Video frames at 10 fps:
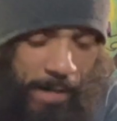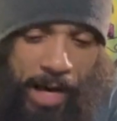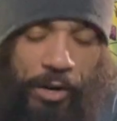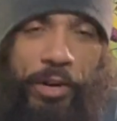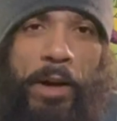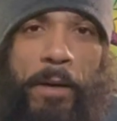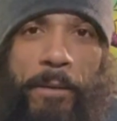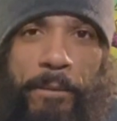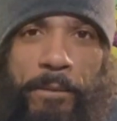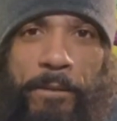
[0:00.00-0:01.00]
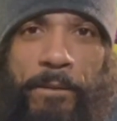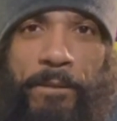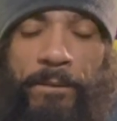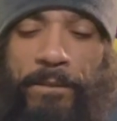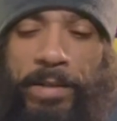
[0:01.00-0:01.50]
I don't know,
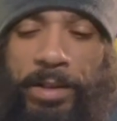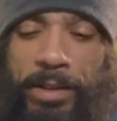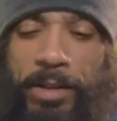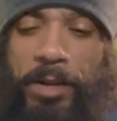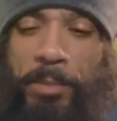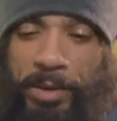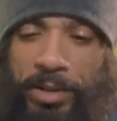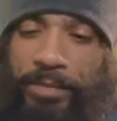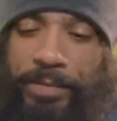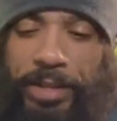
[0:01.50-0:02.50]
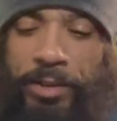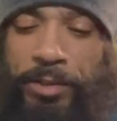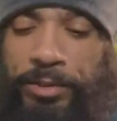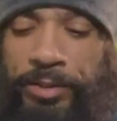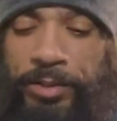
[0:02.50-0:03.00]
but it
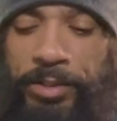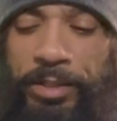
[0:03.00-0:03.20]
feels